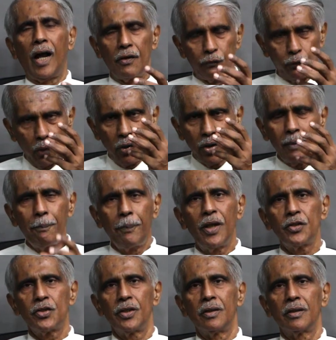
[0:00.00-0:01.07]
and for a
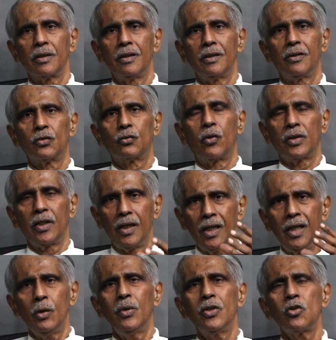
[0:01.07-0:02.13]
patient, for the
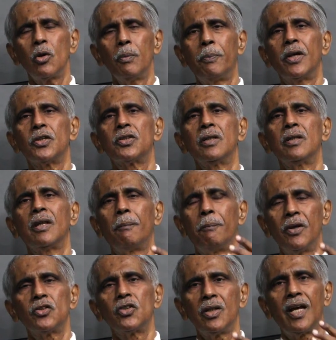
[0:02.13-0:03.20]
individual patient,
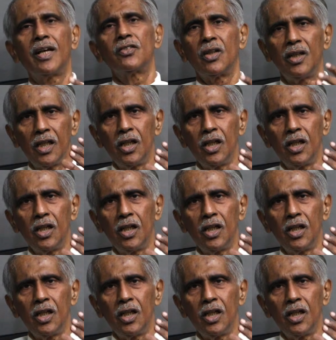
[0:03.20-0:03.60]
a patient has